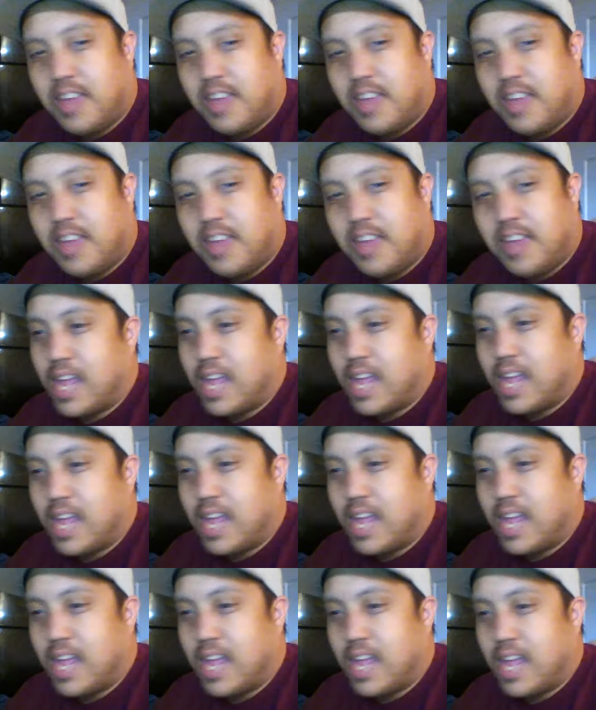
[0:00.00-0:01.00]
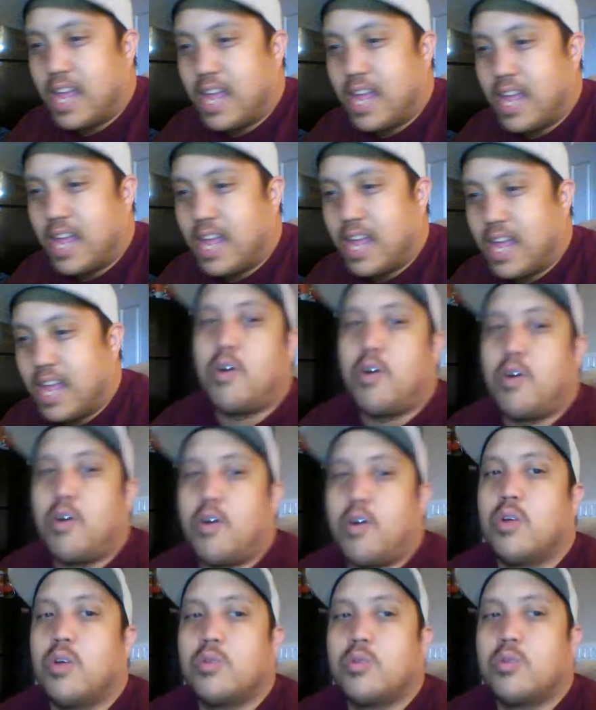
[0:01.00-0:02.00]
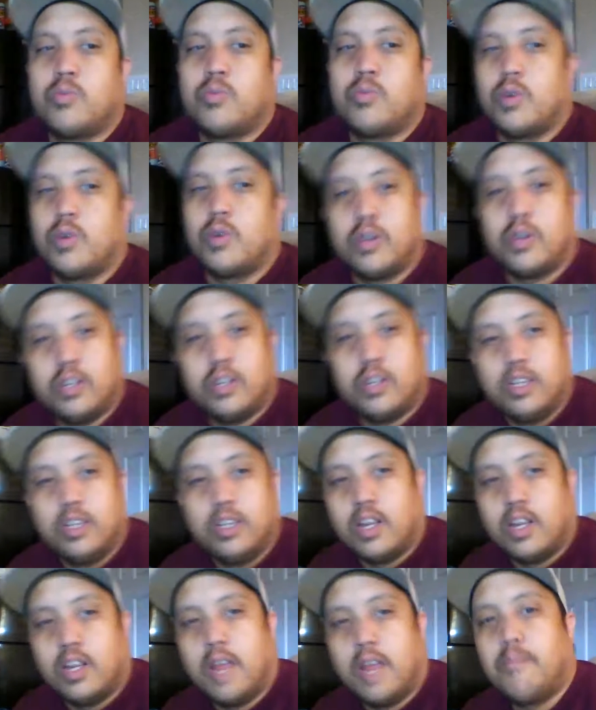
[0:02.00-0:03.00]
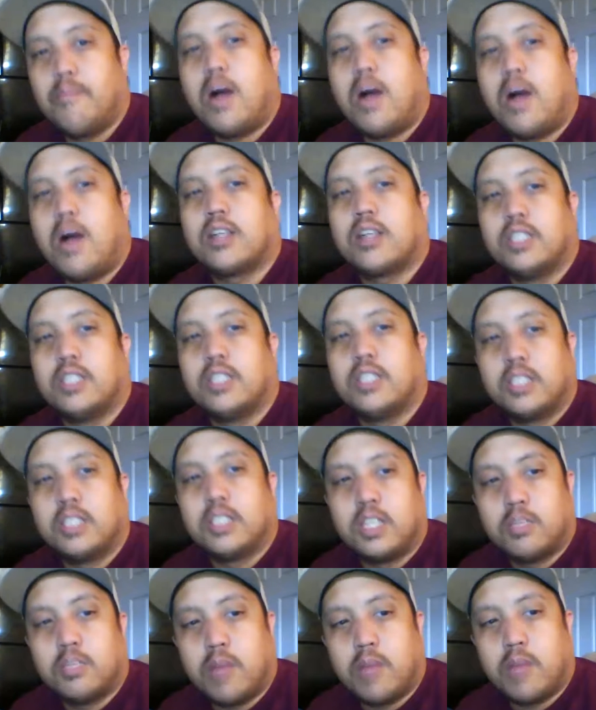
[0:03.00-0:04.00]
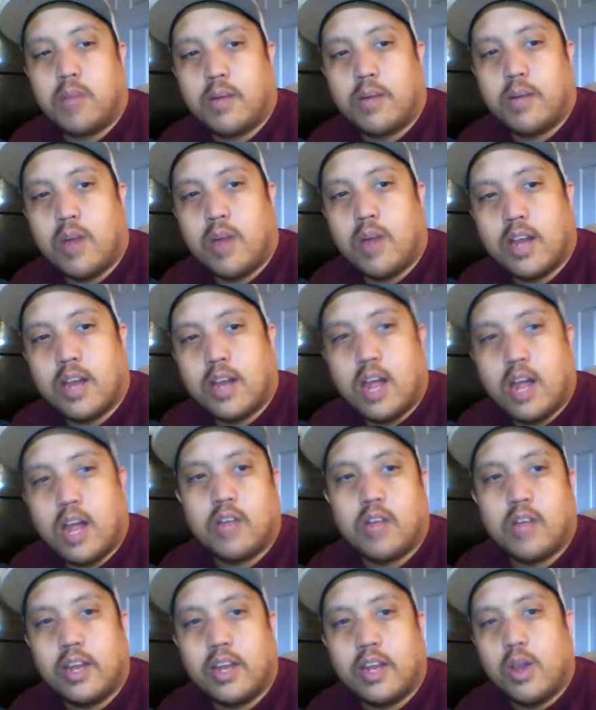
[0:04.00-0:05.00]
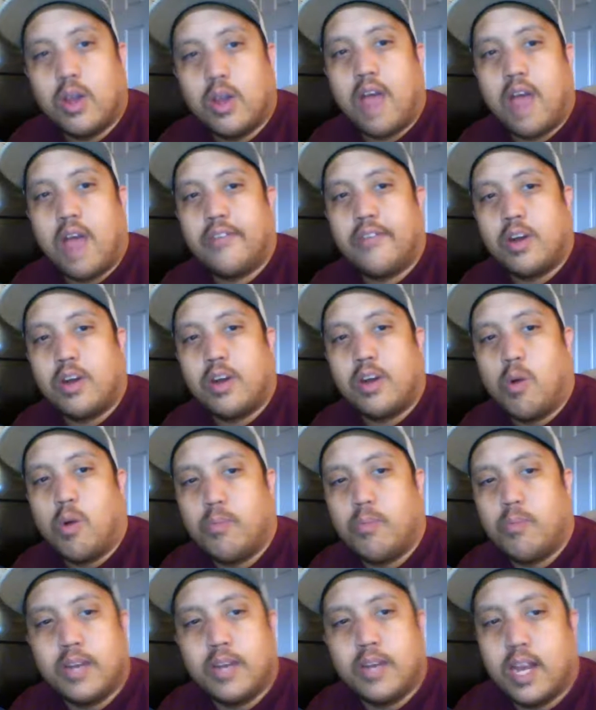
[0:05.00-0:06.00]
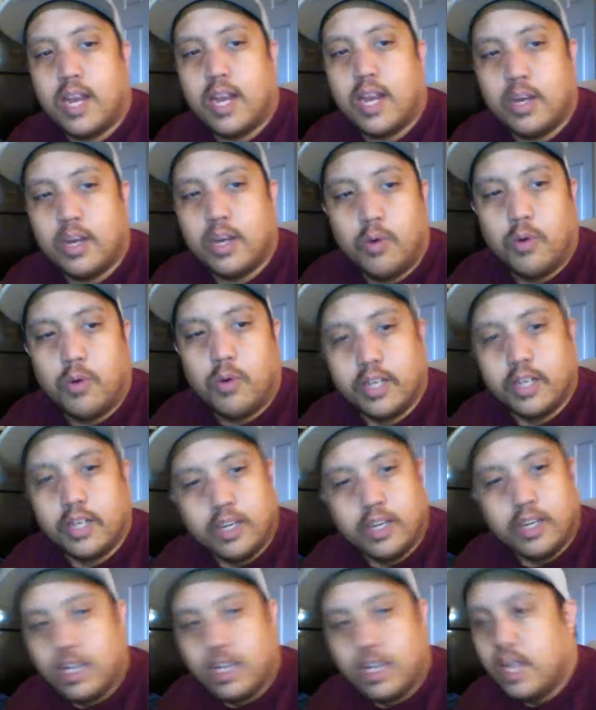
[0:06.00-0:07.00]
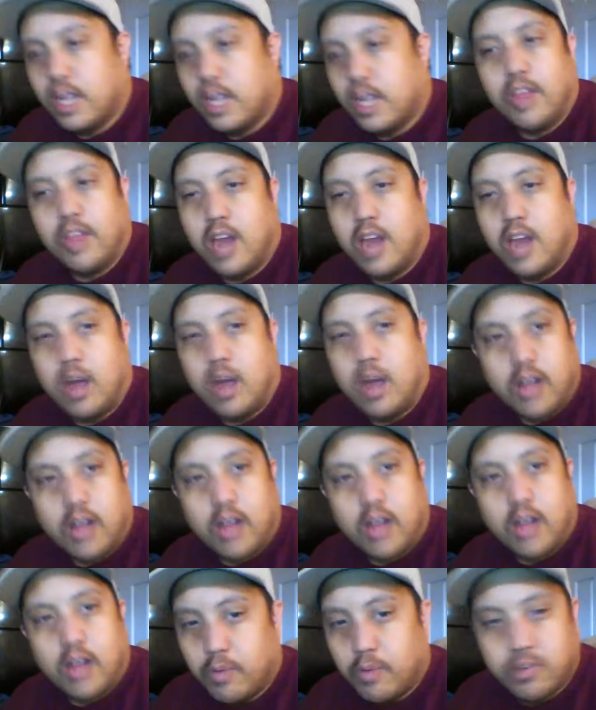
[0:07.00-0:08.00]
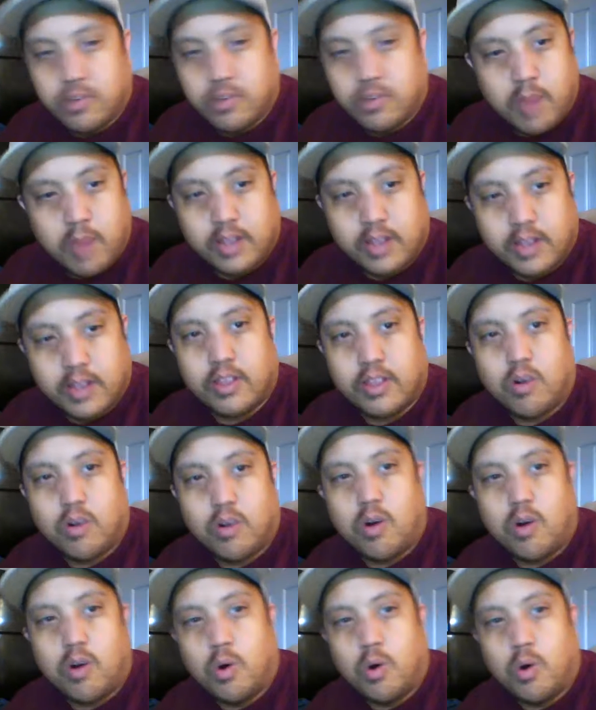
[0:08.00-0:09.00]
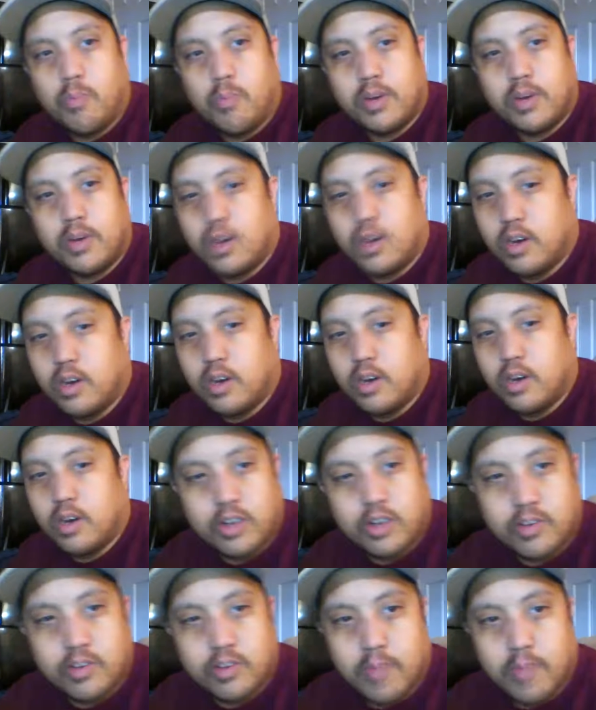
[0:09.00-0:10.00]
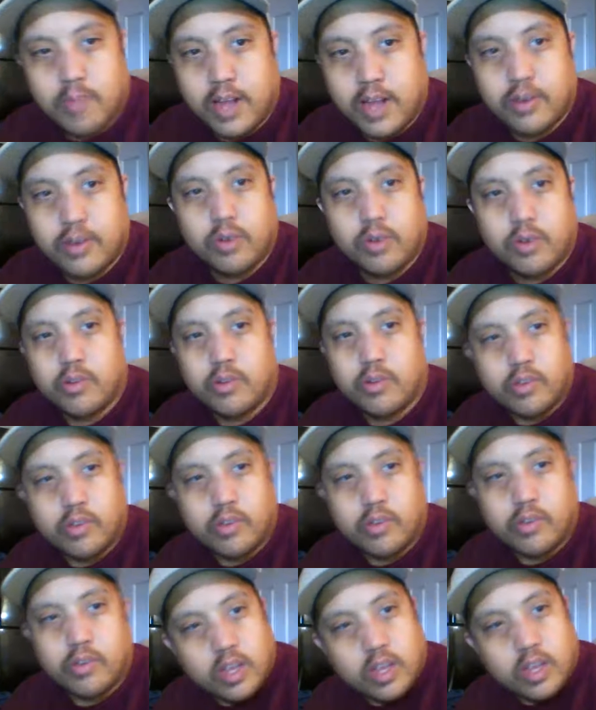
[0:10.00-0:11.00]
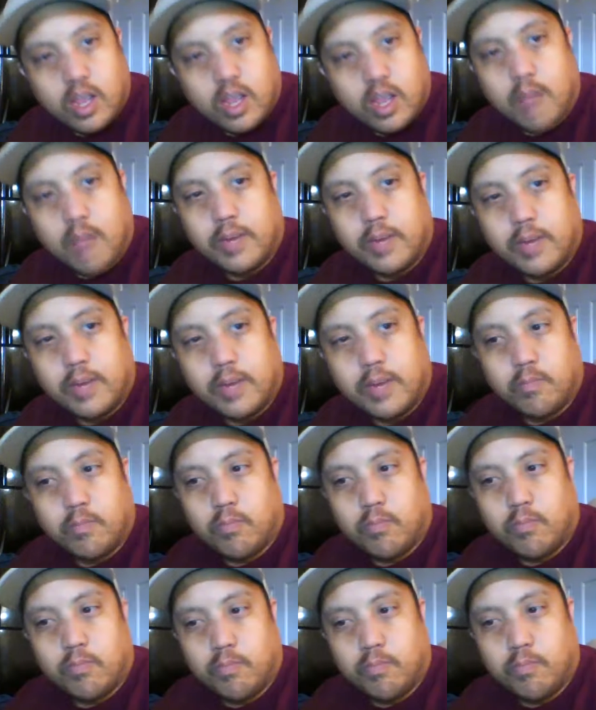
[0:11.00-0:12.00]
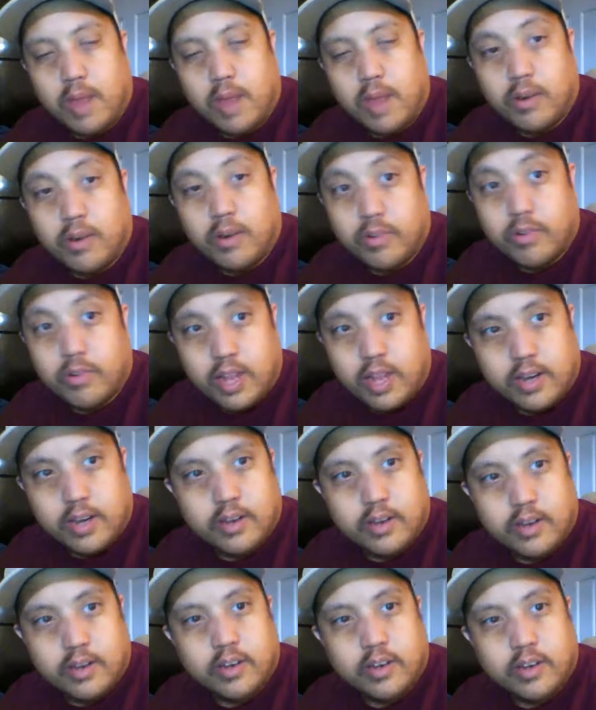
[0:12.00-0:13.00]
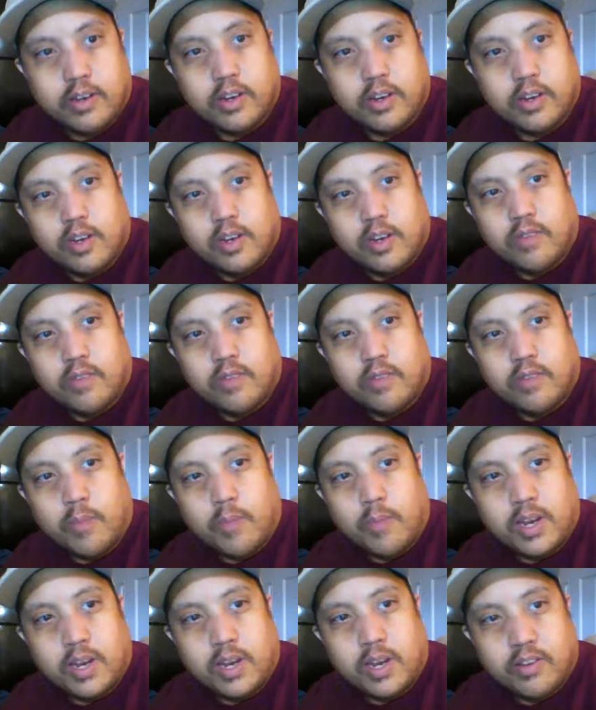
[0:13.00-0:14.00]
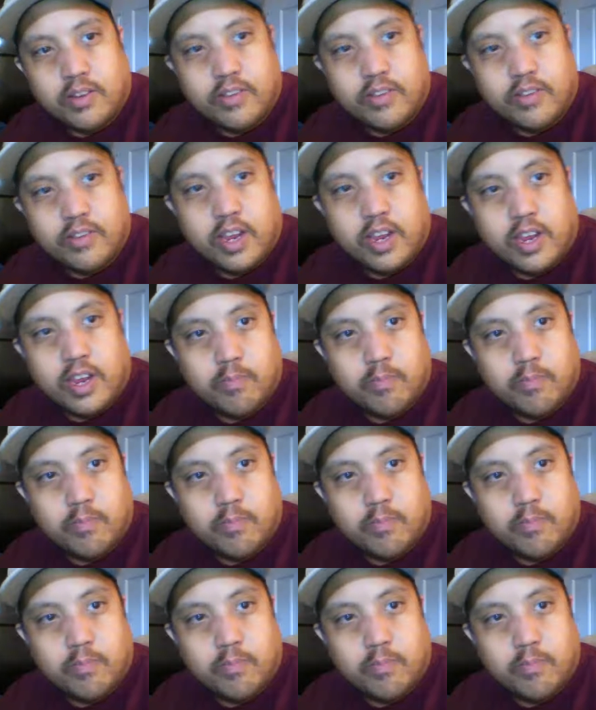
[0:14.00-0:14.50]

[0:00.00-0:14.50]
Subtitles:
Like I would respect if all those were in boxes displayed right now, and you haven't opened anyone. And then I respect that they're all open and on display too. I mean, better than for me to see them.